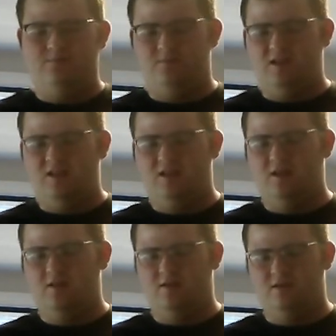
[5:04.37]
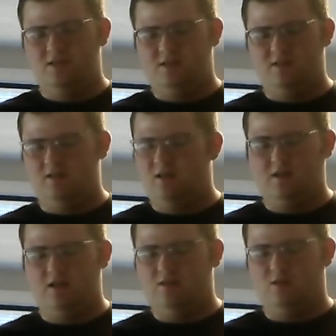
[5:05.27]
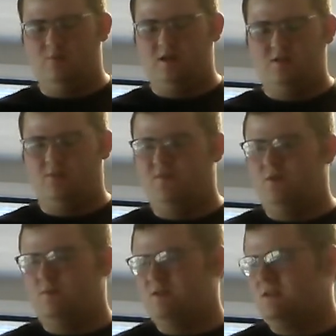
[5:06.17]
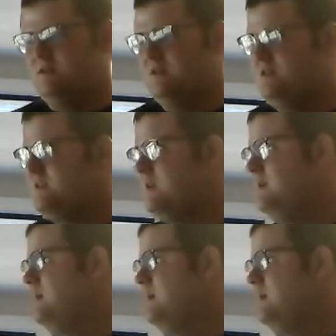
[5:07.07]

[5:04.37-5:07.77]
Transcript: then again, though, it's not going to get the best performances.